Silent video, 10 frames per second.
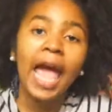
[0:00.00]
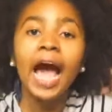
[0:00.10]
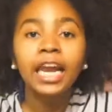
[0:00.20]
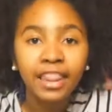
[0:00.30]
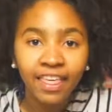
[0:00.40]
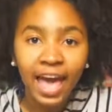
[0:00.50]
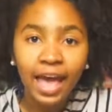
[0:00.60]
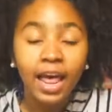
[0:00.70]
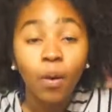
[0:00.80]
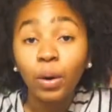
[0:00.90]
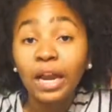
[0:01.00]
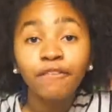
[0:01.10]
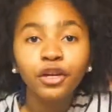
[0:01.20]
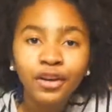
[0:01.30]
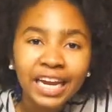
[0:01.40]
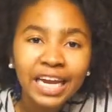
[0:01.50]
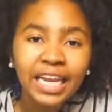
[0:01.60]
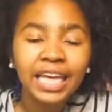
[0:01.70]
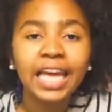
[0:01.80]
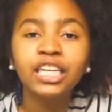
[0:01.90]
out of that, whatever you're
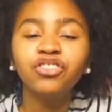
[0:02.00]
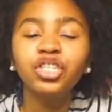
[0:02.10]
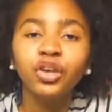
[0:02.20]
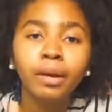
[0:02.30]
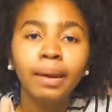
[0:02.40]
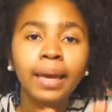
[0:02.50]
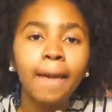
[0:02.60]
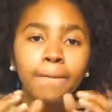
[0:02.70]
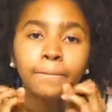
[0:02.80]
eating, and it's just going to make it